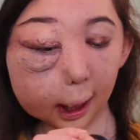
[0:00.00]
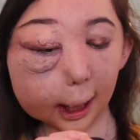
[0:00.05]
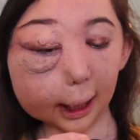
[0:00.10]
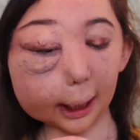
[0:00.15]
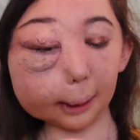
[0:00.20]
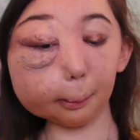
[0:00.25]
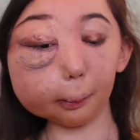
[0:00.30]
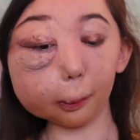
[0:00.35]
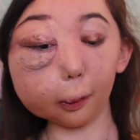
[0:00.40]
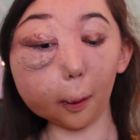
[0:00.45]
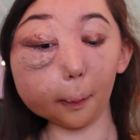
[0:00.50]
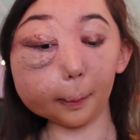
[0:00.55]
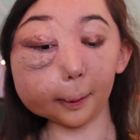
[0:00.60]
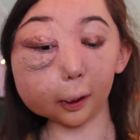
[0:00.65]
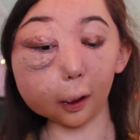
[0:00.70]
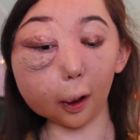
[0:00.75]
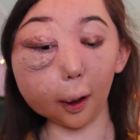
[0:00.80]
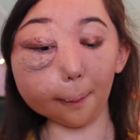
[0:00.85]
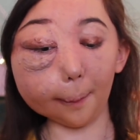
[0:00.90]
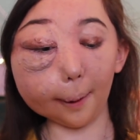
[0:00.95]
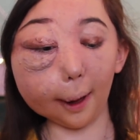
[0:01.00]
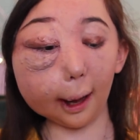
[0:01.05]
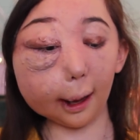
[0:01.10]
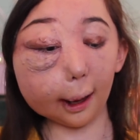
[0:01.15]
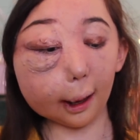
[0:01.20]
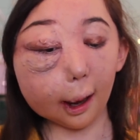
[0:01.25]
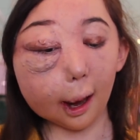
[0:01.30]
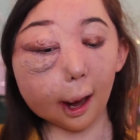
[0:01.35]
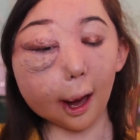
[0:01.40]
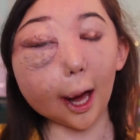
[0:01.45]
Improper
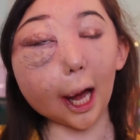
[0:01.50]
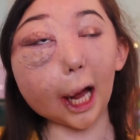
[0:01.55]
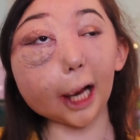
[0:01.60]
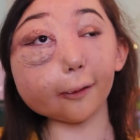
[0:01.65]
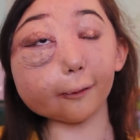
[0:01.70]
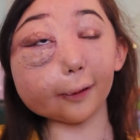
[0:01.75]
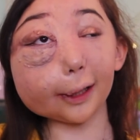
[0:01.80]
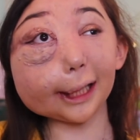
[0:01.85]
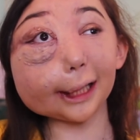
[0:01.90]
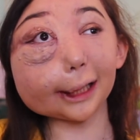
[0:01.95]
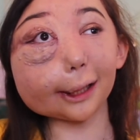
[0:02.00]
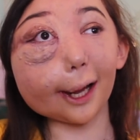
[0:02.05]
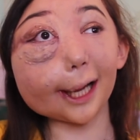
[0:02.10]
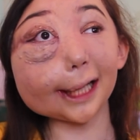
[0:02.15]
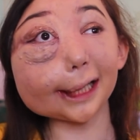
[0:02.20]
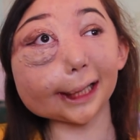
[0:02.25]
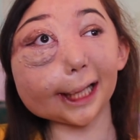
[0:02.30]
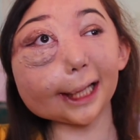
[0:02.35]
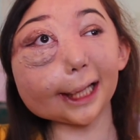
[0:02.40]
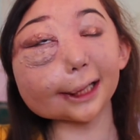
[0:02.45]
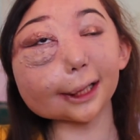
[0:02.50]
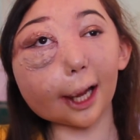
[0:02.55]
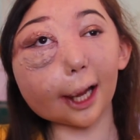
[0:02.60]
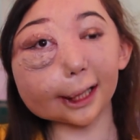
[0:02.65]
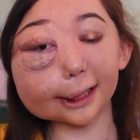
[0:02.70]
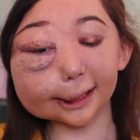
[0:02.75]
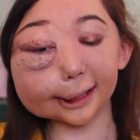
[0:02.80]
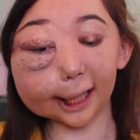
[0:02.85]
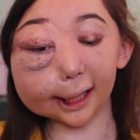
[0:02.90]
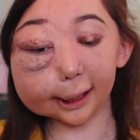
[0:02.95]
Copper. I really like this.
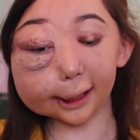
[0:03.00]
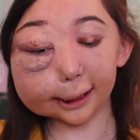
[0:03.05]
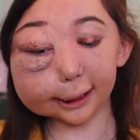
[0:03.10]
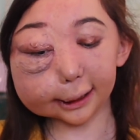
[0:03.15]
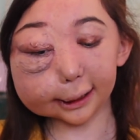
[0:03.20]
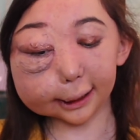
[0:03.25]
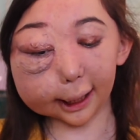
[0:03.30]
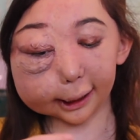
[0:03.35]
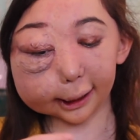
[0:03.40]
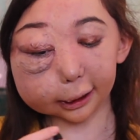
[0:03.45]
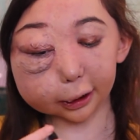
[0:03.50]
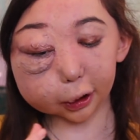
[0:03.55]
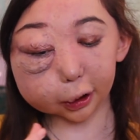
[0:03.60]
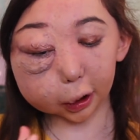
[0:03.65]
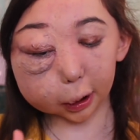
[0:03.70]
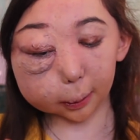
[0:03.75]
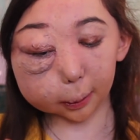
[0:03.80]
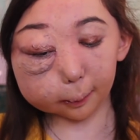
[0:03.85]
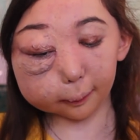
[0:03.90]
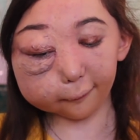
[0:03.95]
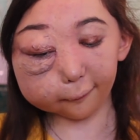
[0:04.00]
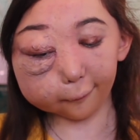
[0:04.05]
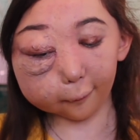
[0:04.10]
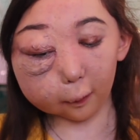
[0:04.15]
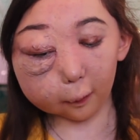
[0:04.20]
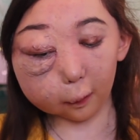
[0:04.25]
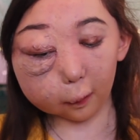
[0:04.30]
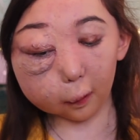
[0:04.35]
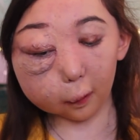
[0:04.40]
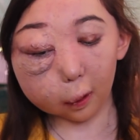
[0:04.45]
I'd say this is like a dupe
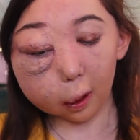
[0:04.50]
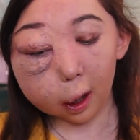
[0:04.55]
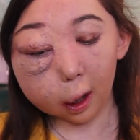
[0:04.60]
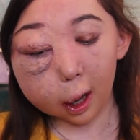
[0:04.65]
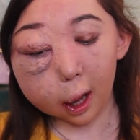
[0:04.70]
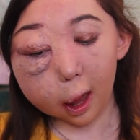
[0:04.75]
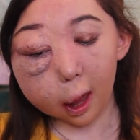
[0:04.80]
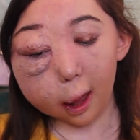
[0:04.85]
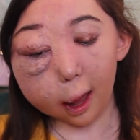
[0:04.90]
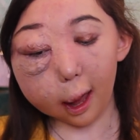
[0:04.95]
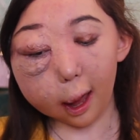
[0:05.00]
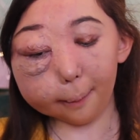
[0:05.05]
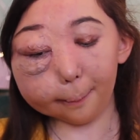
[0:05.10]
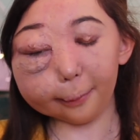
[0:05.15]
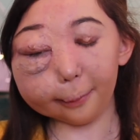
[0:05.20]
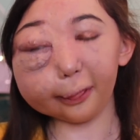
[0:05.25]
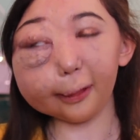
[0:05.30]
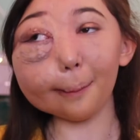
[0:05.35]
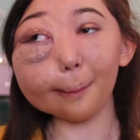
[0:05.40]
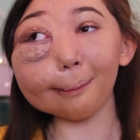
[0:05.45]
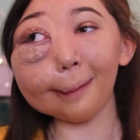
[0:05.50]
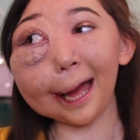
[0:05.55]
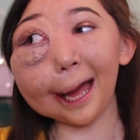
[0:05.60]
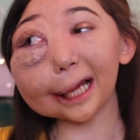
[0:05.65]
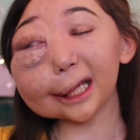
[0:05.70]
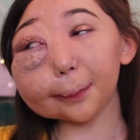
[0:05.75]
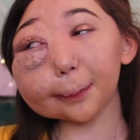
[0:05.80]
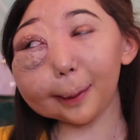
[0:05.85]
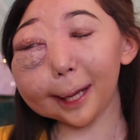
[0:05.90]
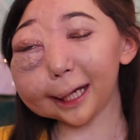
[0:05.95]
for the
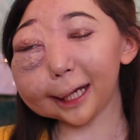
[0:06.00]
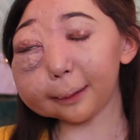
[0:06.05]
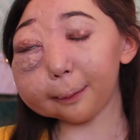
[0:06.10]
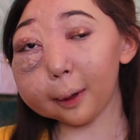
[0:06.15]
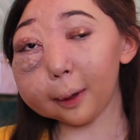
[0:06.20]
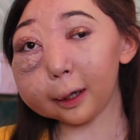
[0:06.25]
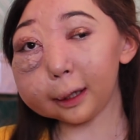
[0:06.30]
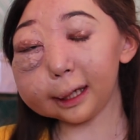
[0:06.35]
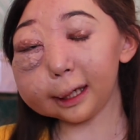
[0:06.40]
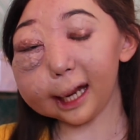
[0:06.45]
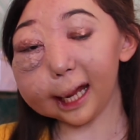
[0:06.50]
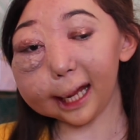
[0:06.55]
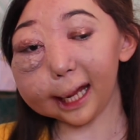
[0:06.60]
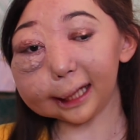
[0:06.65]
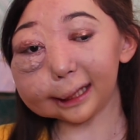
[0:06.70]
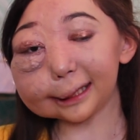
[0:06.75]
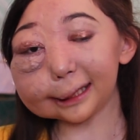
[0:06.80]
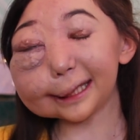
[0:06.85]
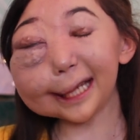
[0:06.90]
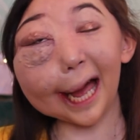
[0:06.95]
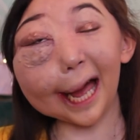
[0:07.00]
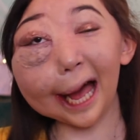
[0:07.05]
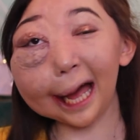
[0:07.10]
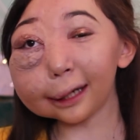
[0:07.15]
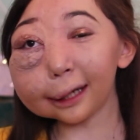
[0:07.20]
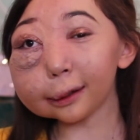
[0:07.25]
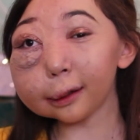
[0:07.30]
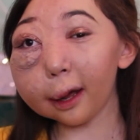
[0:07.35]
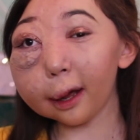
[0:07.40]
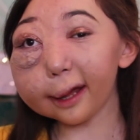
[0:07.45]
MAC pigment in
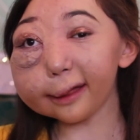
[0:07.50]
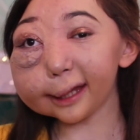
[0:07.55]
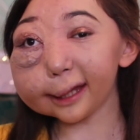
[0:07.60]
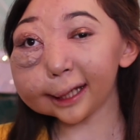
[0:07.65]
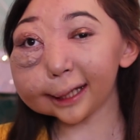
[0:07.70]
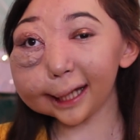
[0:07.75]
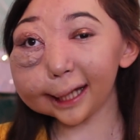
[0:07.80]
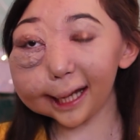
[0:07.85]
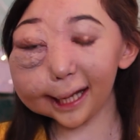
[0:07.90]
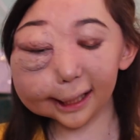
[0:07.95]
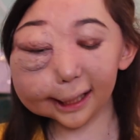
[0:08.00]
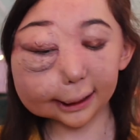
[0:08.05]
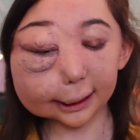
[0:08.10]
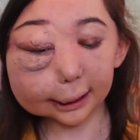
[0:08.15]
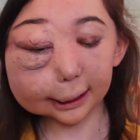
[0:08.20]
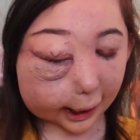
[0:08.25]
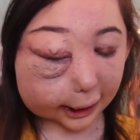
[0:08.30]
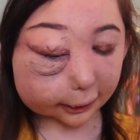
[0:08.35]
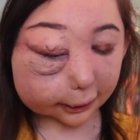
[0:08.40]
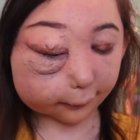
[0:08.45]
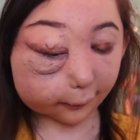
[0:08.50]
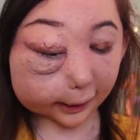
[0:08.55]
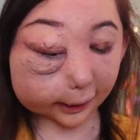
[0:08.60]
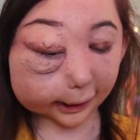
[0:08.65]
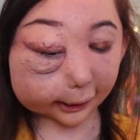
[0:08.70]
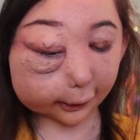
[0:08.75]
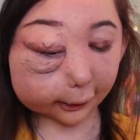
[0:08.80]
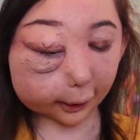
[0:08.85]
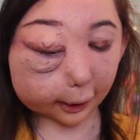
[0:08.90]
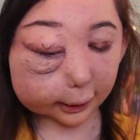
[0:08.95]
Tan, I think it is. It's
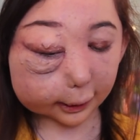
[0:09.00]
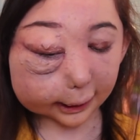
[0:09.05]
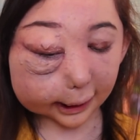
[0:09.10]
really good.